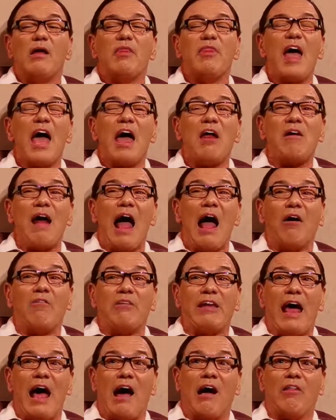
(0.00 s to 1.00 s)
"They're
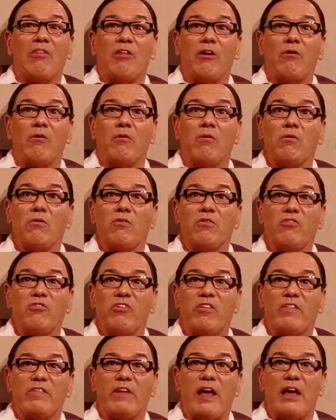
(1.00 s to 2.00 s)
out now, those,"
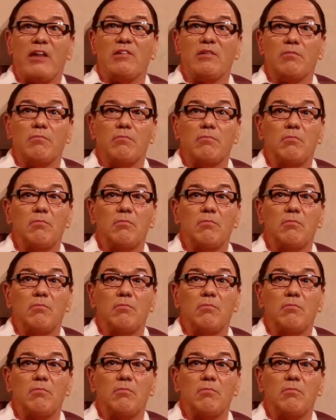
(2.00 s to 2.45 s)
she said.